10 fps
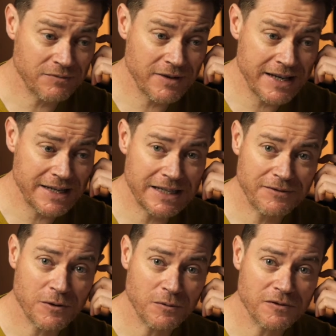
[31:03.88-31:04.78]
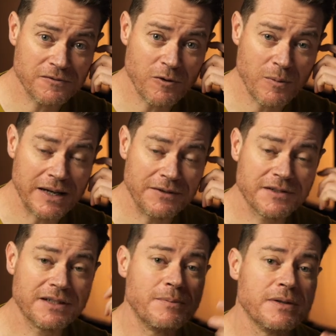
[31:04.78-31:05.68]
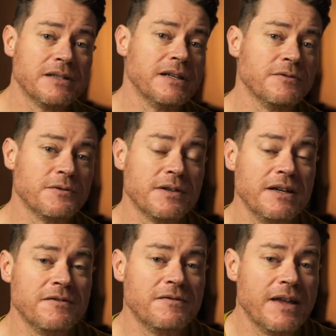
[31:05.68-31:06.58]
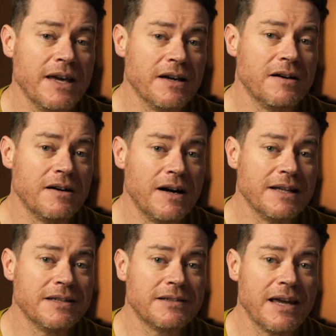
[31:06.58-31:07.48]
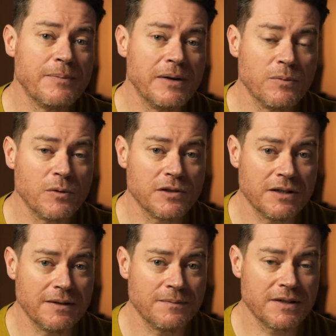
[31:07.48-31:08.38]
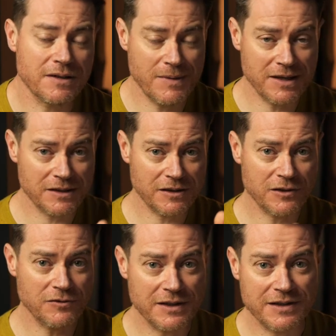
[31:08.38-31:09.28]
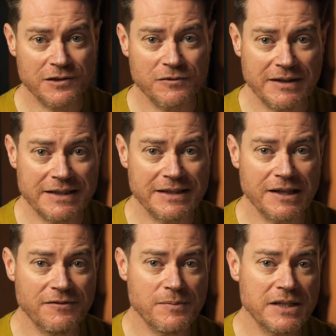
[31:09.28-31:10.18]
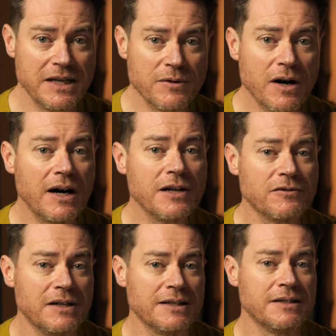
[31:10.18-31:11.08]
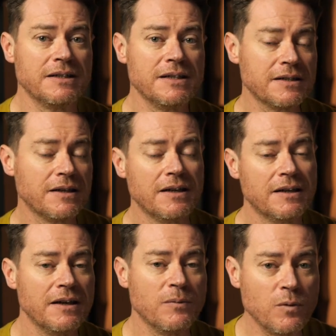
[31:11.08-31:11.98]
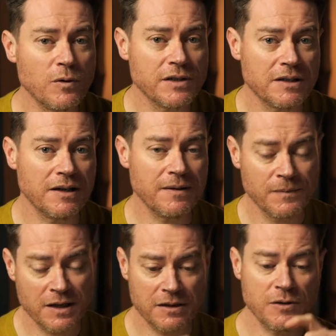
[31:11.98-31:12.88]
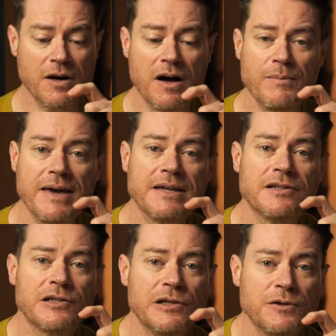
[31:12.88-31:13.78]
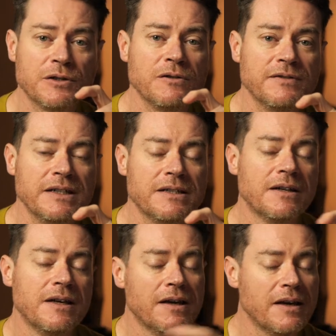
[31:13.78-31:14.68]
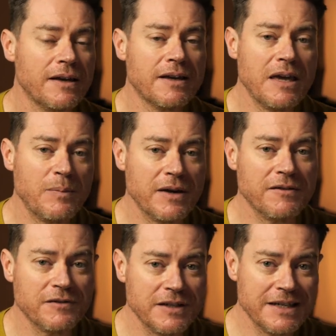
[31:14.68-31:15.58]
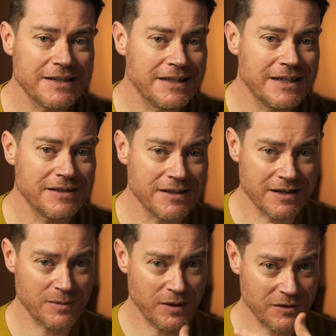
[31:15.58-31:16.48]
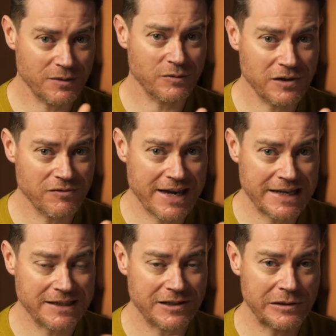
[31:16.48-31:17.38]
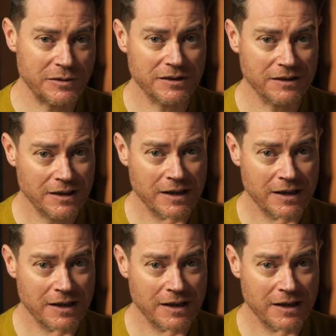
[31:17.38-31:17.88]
really difficult to formulate for some materials if they are unstable in water. So I mentioned hydrolysis already. So if a material hydrolyzes in water, you can't make a solution of it and keep it for years and years and years because it will degrade in solution.